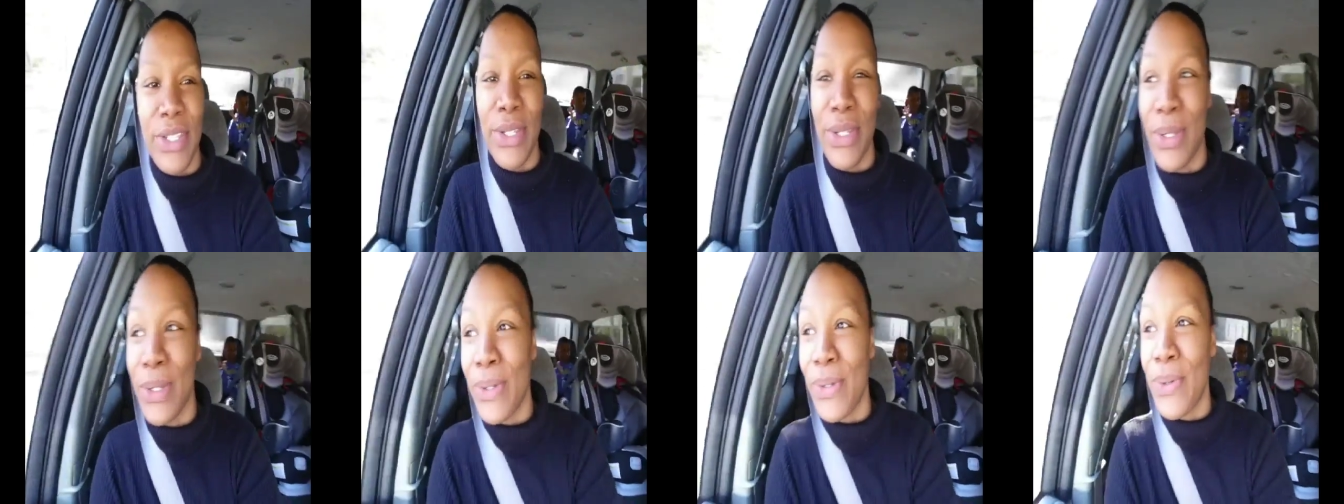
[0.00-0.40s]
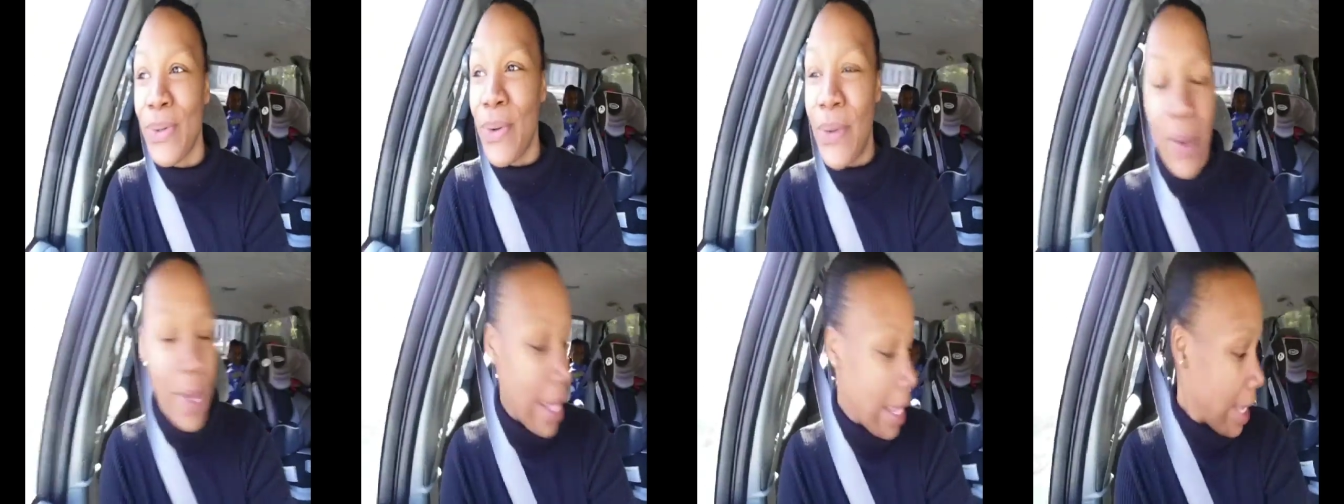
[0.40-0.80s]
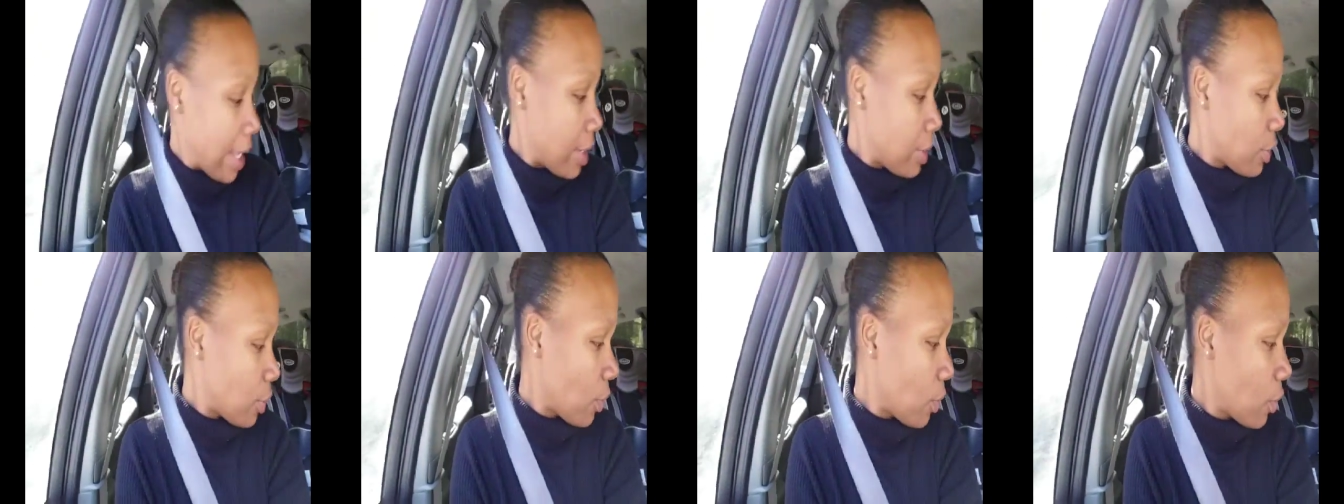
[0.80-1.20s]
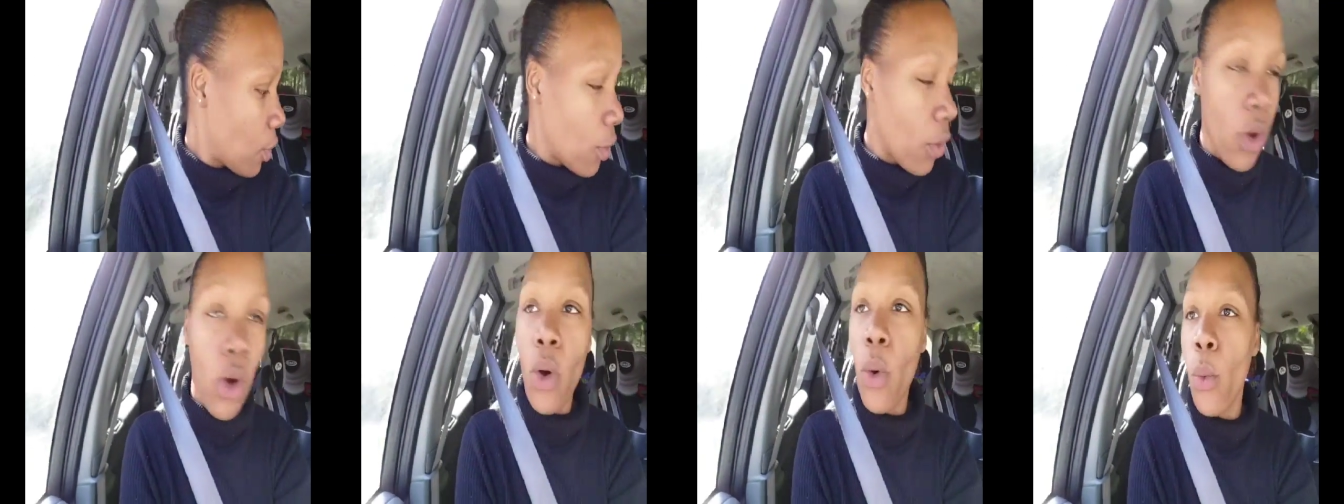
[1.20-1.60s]
to
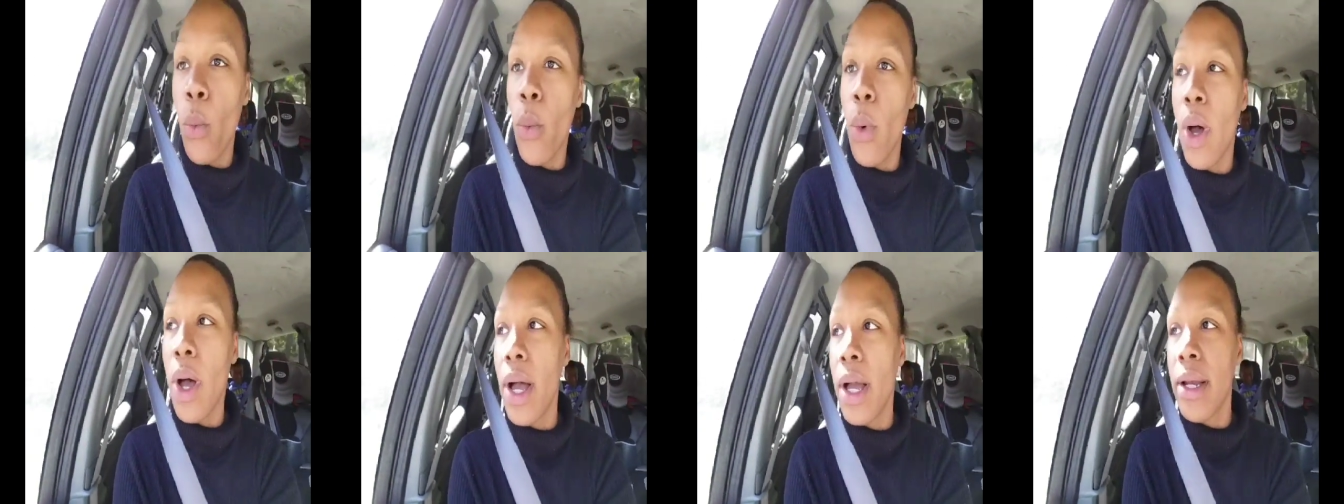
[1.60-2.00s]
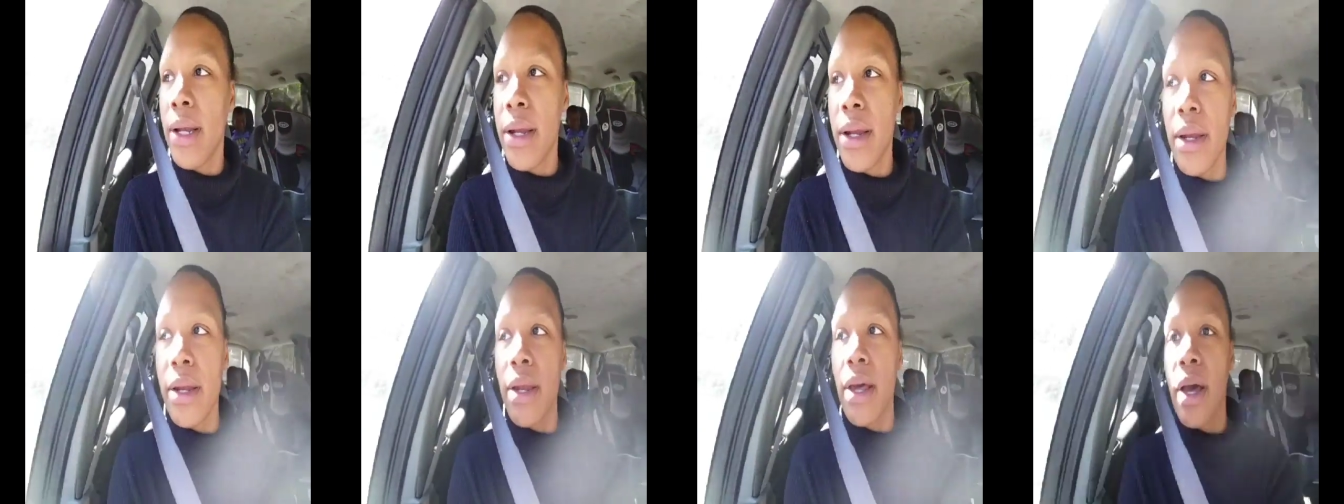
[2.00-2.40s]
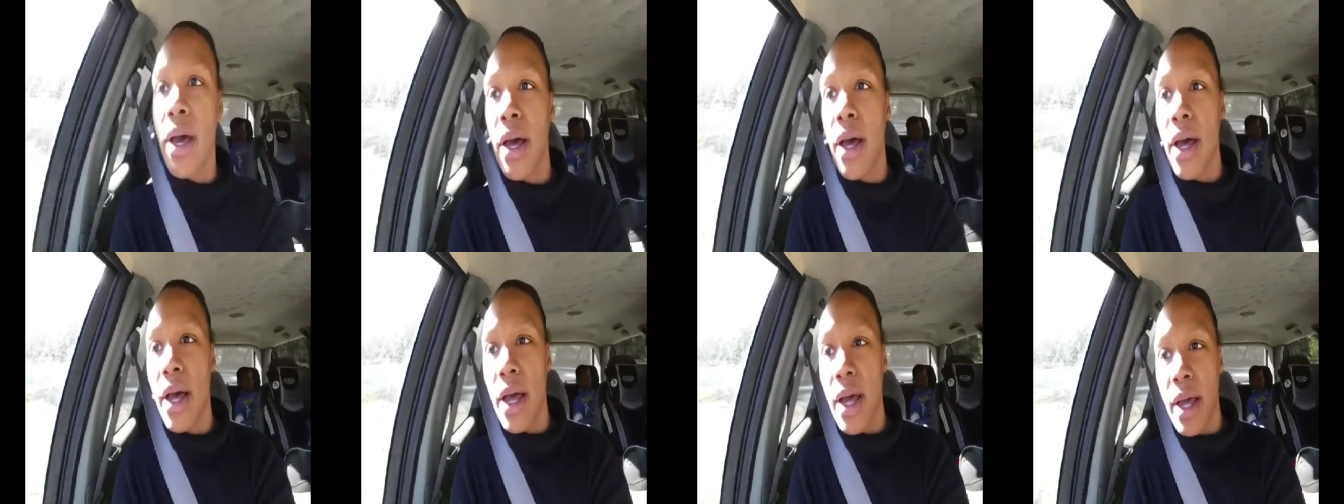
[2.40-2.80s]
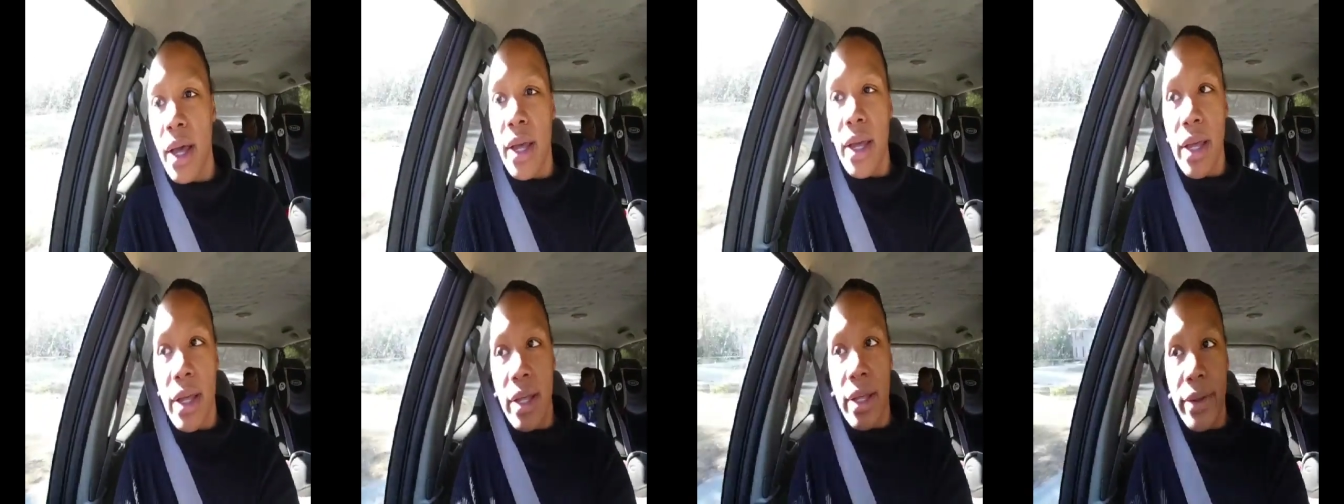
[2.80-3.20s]
handle
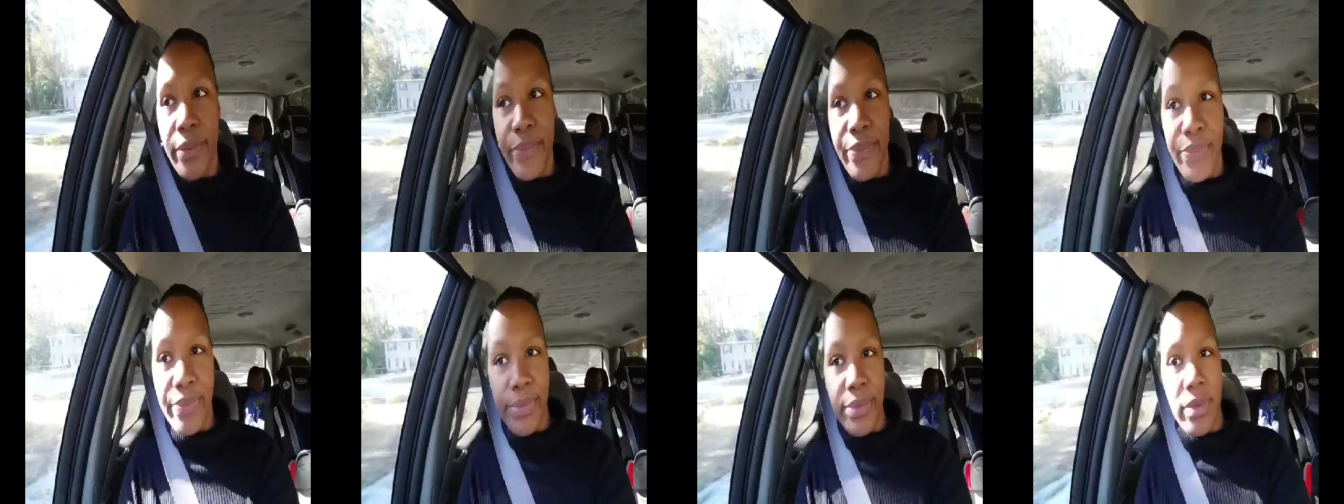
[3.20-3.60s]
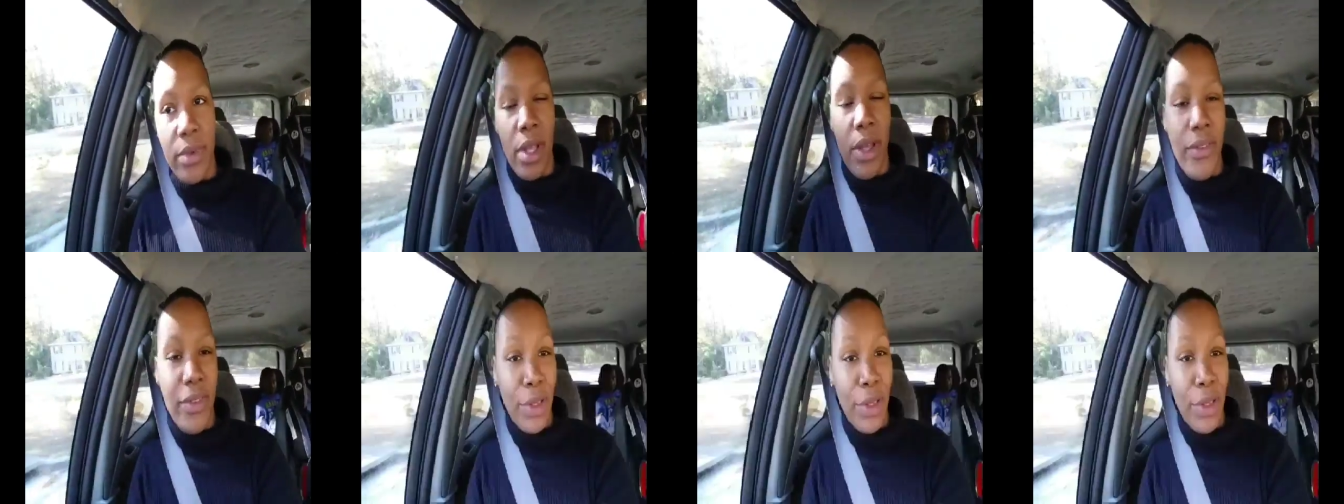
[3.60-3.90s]
one